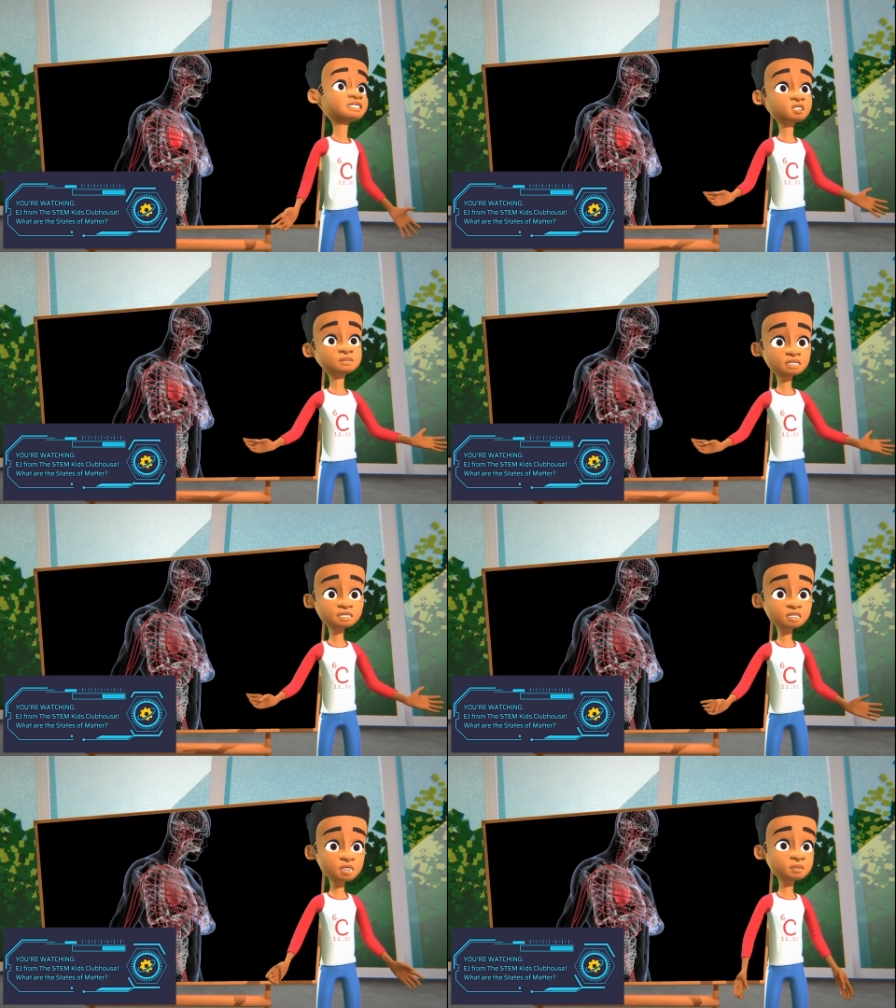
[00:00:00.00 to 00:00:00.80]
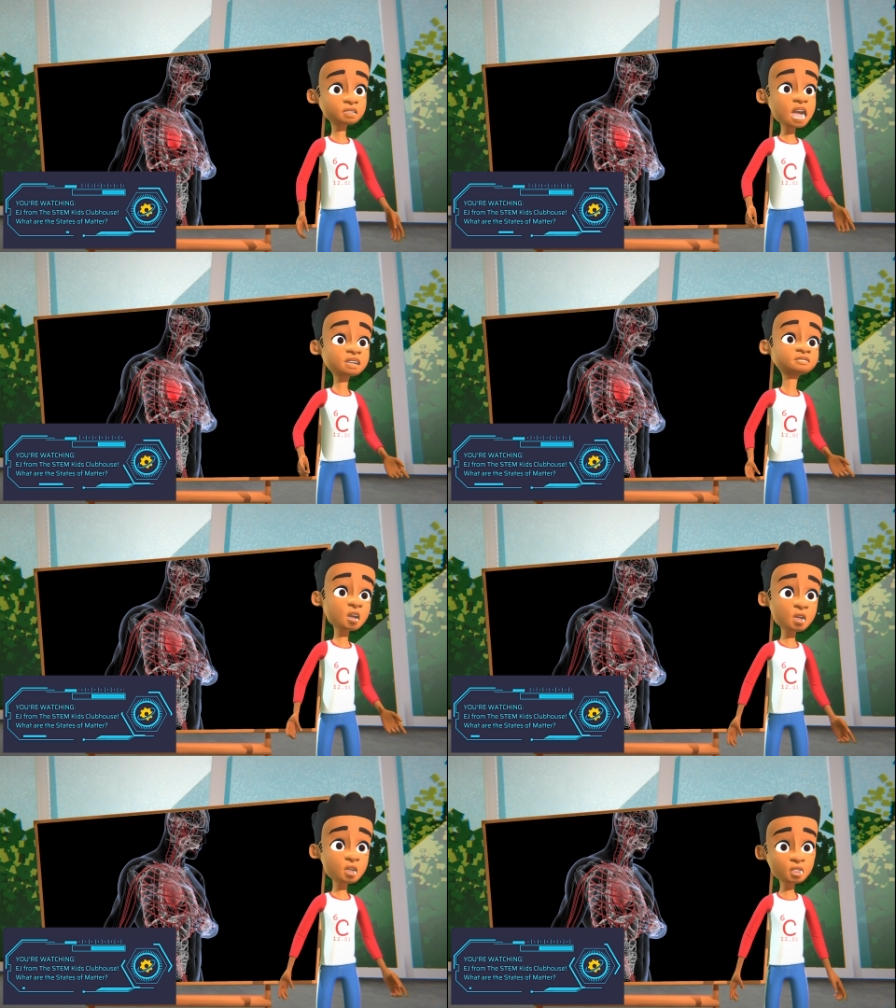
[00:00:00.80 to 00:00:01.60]
As humans, we
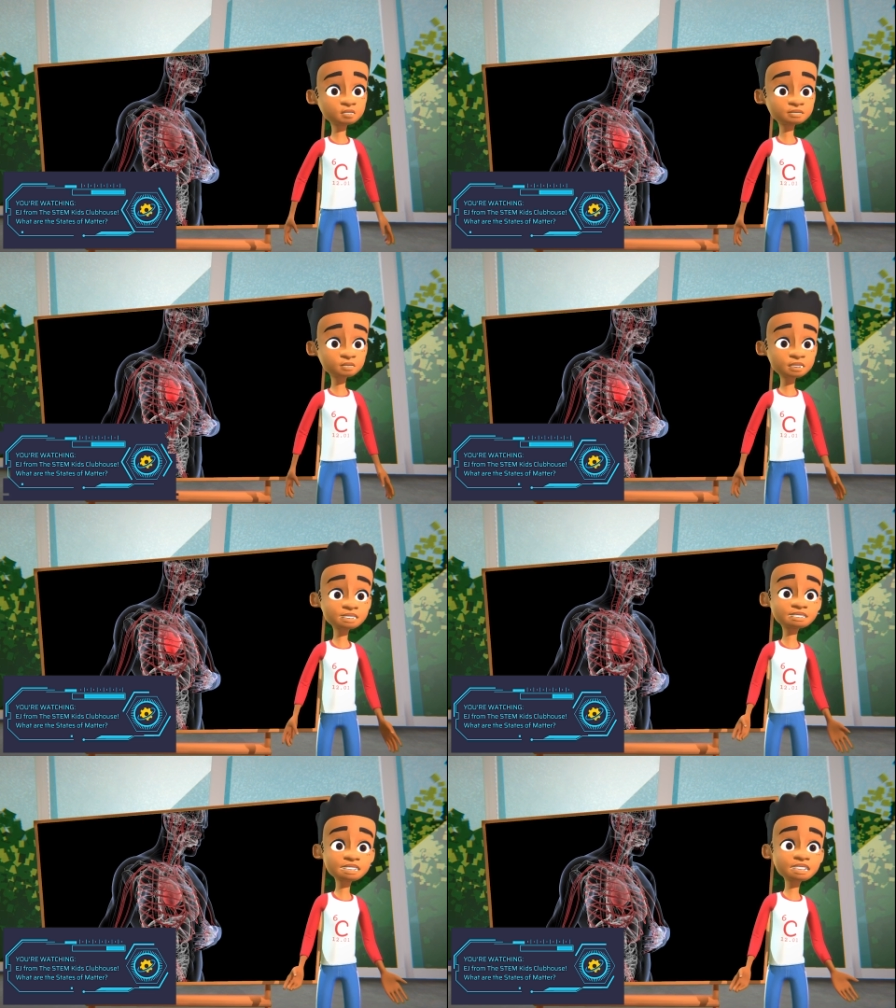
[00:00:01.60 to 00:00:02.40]
have all three